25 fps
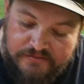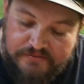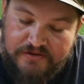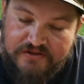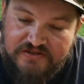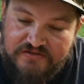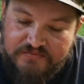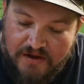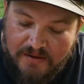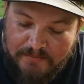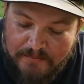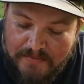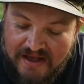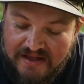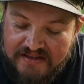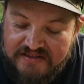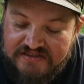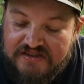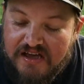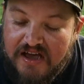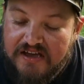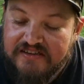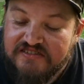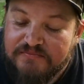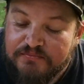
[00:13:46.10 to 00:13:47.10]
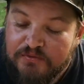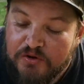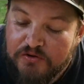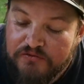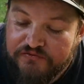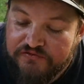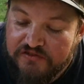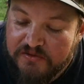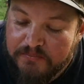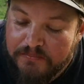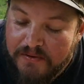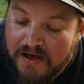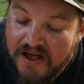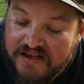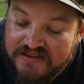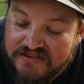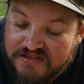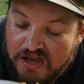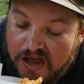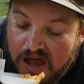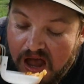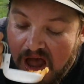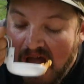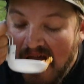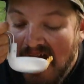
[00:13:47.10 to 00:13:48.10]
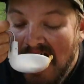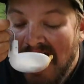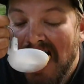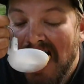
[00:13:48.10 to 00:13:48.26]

my man-sized spoon for the pasta.